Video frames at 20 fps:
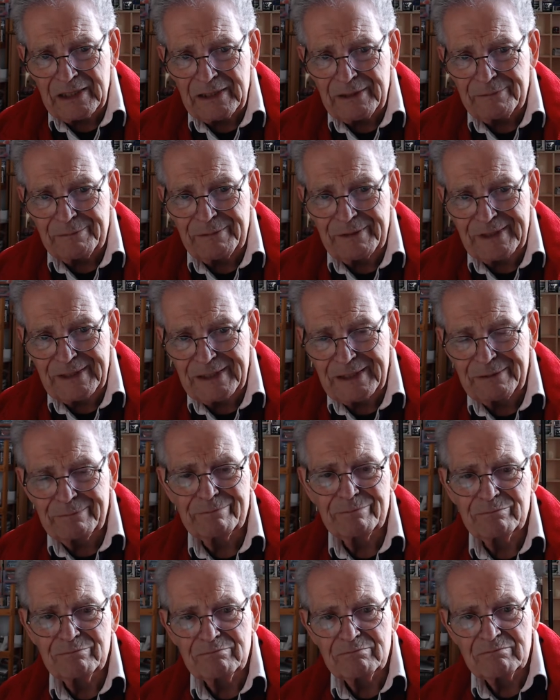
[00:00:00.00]
the
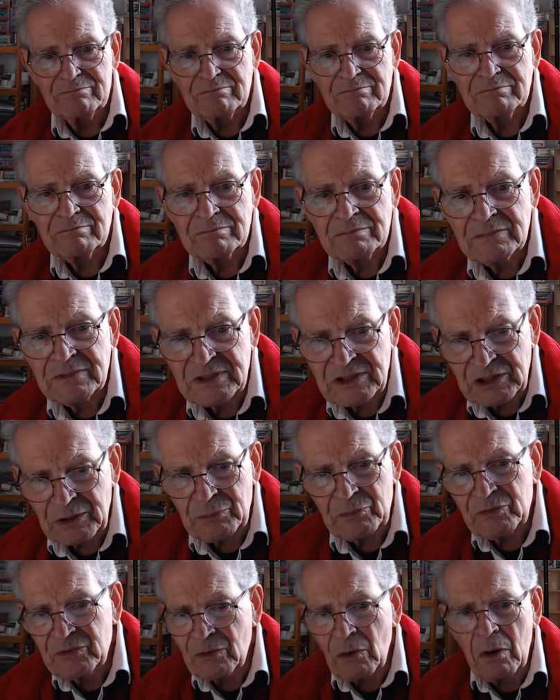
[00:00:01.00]

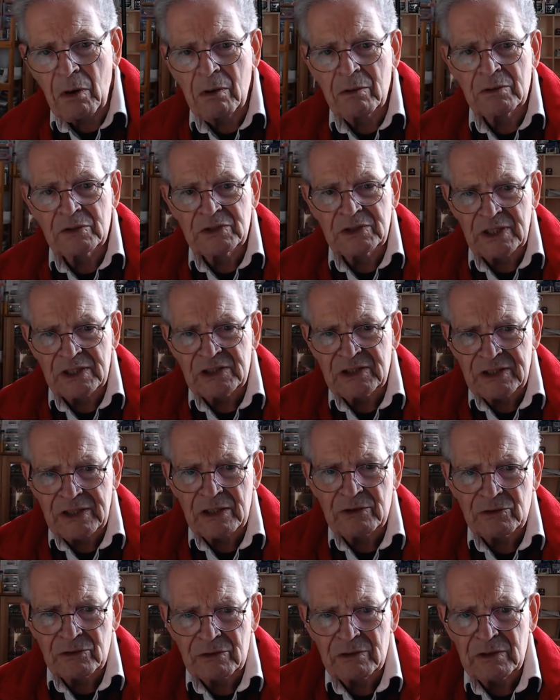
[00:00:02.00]
diphthongs,
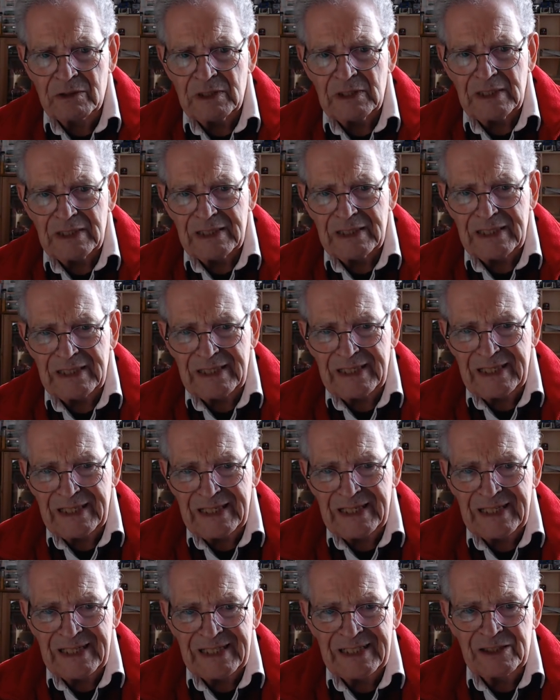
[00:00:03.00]
etc.,
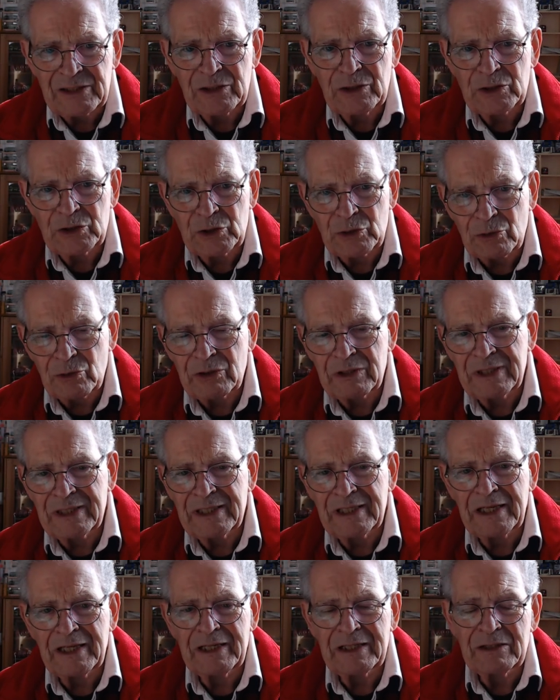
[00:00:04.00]
in the
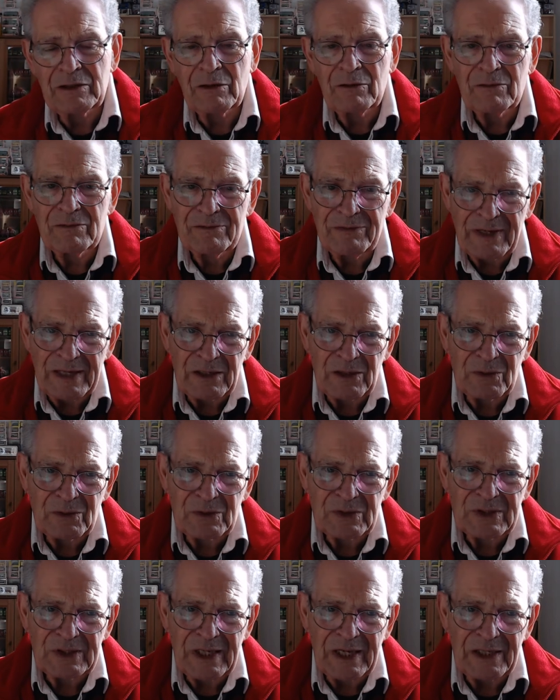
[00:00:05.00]
joining of vowel
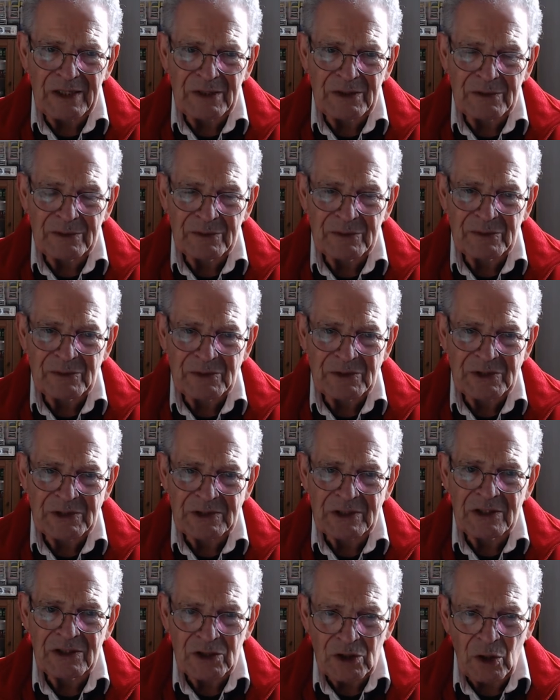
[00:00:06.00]
sounds
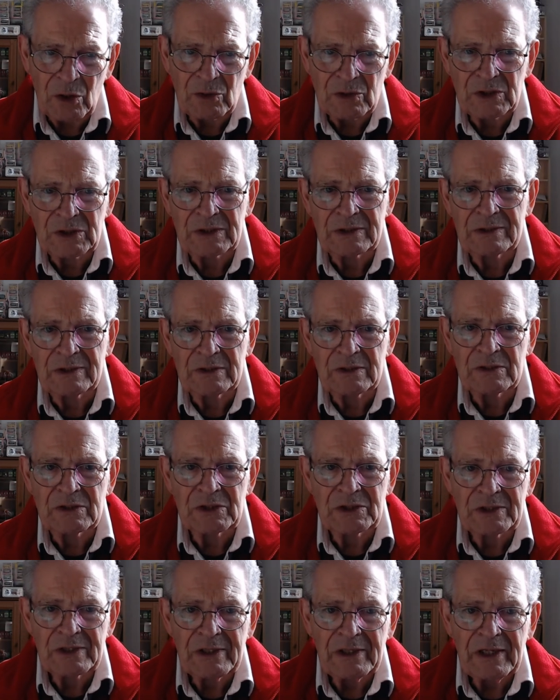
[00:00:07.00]
and consonants
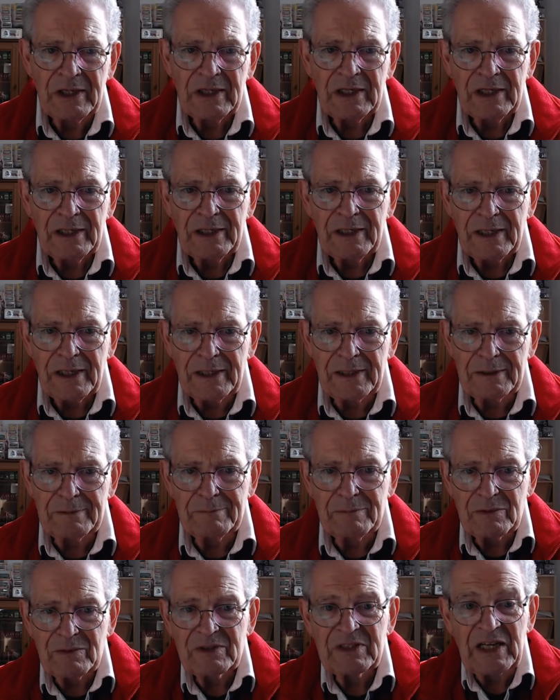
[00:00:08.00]

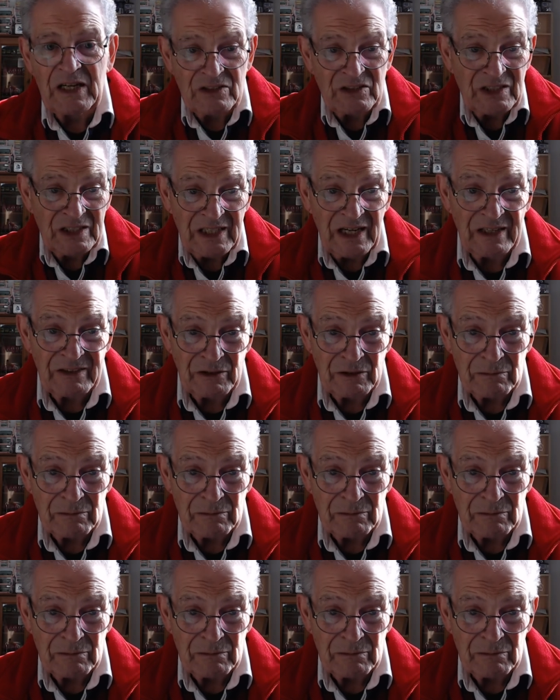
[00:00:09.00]
get together.